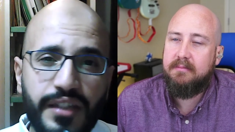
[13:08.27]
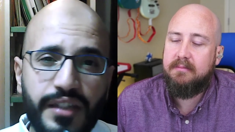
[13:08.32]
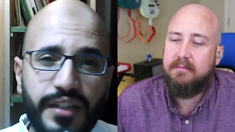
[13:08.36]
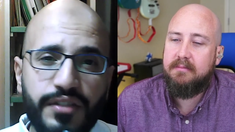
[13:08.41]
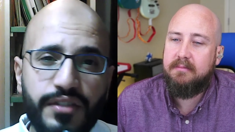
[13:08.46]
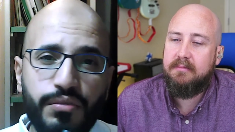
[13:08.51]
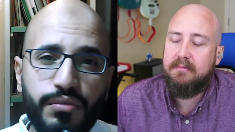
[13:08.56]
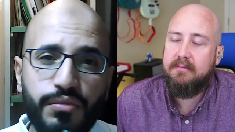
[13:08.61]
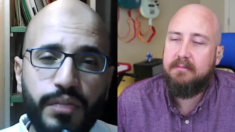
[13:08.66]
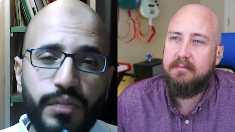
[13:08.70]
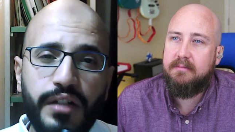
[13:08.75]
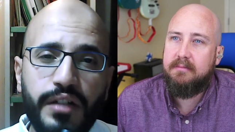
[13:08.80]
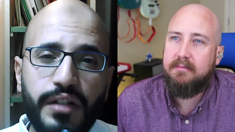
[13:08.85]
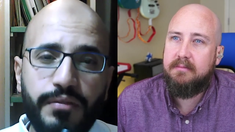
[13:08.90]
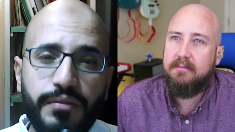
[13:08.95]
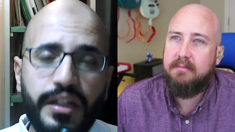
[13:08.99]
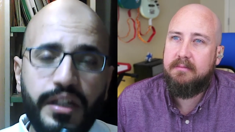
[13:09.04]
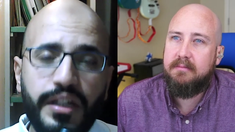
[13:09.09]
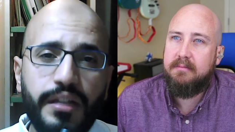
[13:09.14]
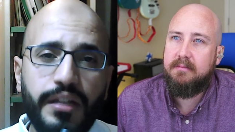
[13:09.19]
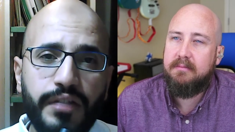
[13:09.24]
Speaker 1: things were
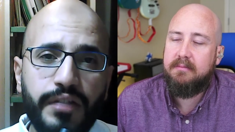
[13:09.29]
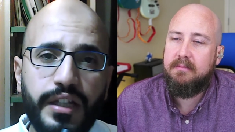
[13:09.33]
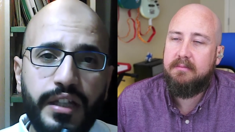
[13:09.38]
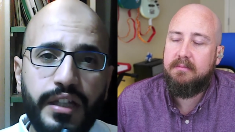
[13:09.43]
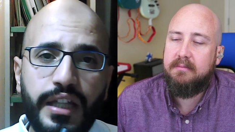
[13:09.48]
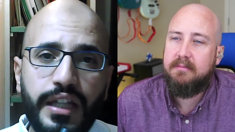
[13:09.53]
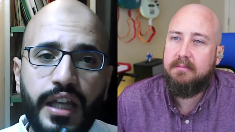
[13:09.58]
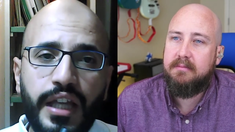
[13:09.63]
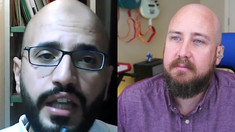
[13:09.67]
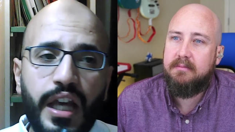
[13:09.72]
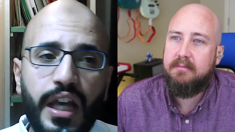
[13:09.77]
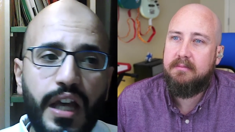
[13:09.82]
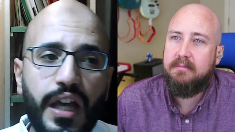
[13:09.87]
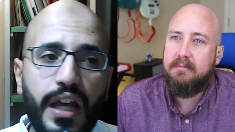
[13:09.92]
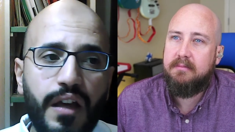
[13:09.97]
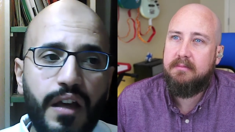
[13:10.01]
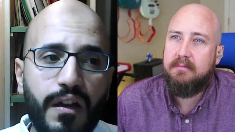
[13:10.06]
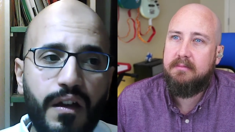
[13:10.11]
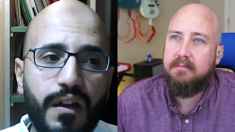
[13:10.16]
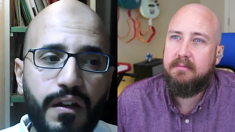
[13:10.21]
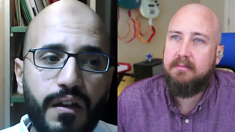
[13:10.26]
really, really
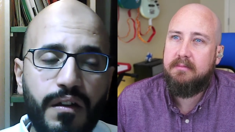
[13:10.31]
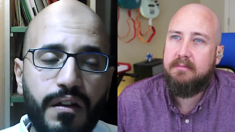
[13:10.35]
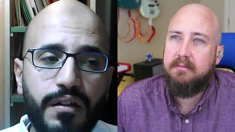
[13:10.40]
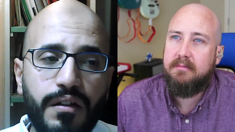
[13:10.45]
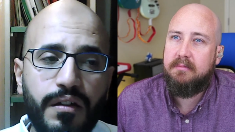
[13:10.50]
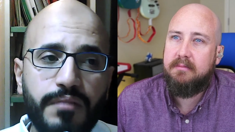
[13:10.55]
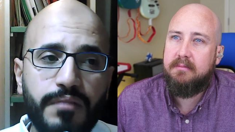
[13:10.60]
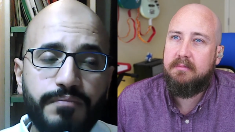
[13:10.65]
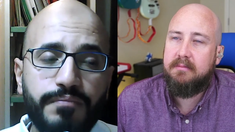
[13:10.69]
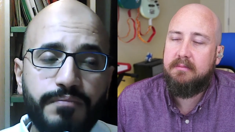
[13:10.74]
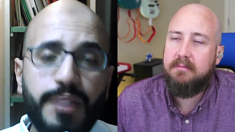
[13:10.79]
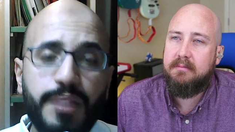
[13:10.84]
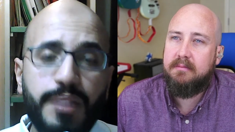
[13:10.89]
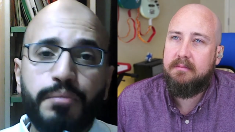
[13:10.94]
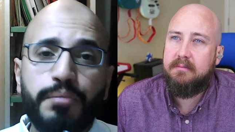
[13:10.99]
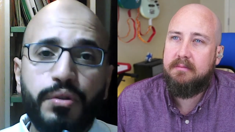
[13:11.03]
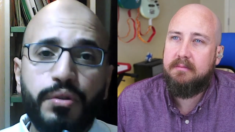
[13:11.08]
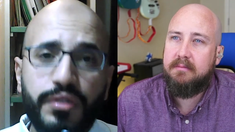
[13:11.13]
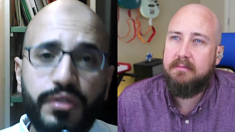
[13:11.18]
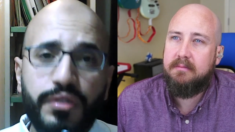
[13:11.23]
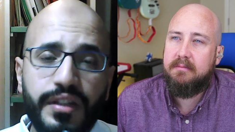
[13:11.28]
um,
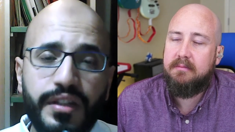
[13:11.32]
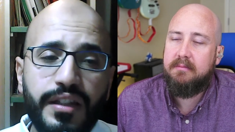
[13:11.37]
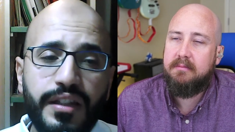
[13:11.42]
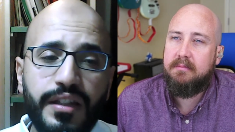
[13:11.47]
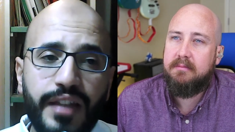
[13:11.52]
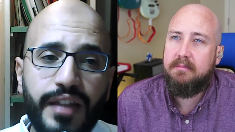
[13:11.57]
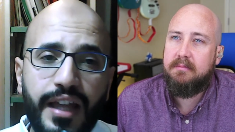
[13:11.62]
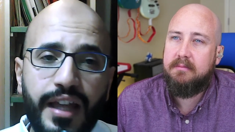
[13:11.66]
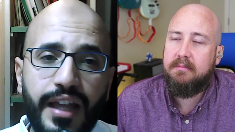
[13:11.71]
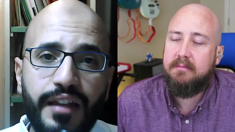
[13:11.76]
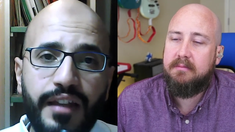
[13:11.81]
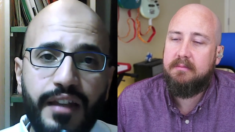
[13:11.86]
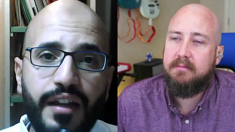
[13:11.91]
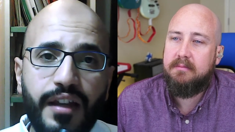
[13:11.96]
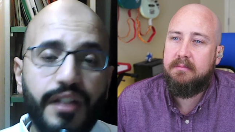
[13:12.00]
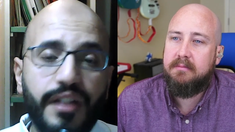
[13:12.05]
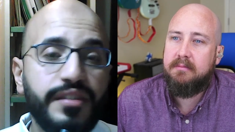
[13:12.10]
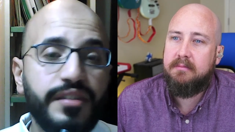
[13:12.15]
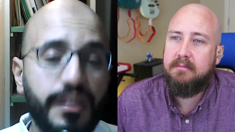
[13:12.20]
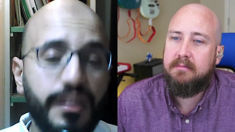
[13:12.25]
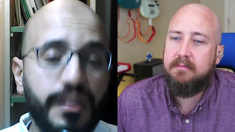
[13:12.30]
important and
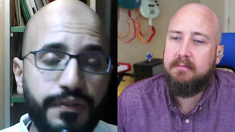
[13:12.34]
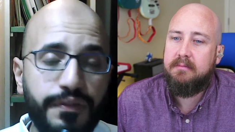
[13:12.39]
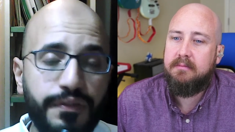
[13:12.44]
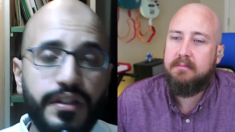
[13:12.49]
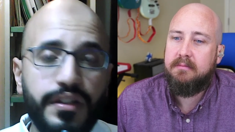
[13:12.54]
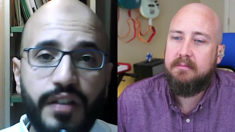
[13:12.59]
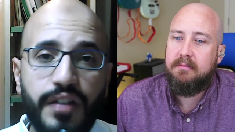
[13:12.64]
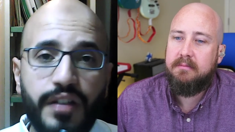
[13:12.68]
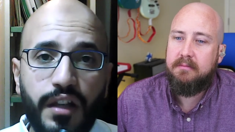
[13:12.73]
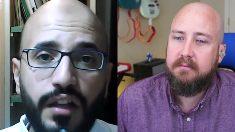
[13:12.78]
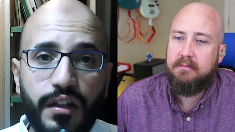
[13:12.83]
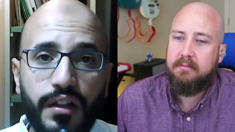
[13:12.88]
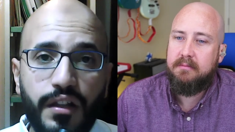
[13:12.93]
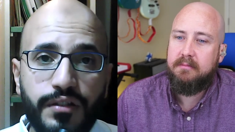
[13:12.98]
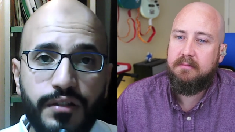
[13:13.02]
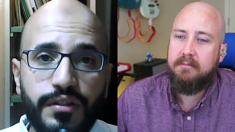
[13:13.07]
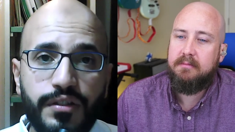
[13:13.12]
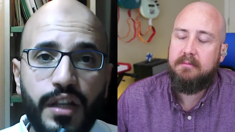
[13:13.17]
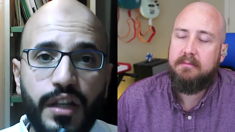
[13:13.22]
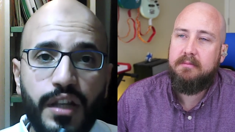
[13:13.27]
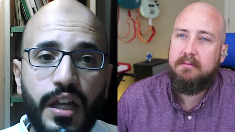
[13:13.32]
I suffered a
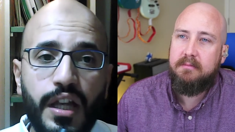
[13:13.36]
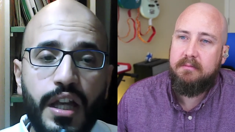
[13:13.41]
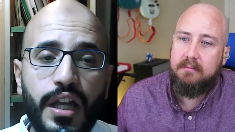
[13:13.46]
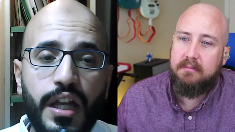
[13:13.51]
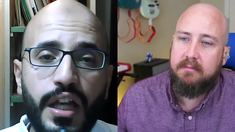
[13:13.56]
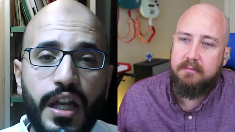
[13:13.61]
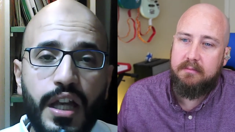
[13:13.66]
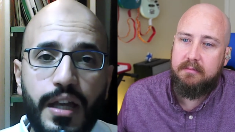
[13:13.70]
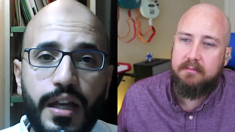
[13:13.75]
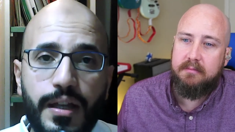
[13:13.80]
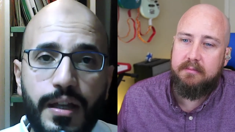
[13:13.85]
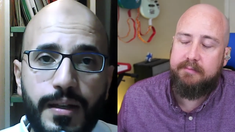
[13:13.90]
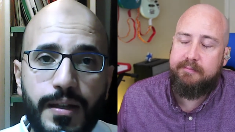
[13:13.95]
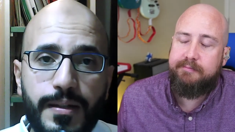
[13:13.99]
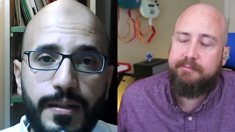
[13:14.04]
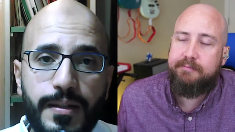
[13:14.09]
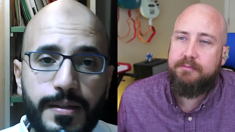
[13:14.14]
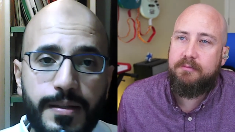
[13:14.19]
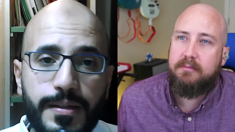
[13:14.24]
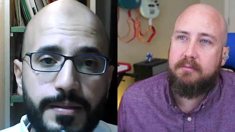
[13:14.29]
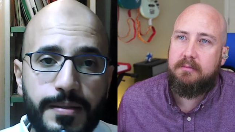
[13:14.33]
lot
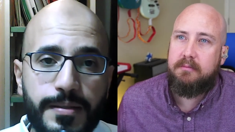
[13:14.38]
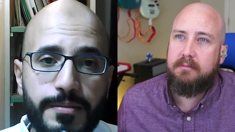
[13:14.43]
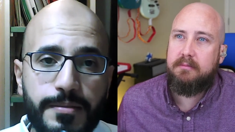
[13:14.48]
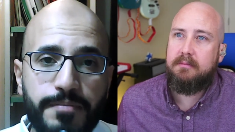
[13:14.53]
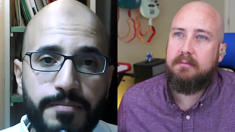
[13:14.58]
uh,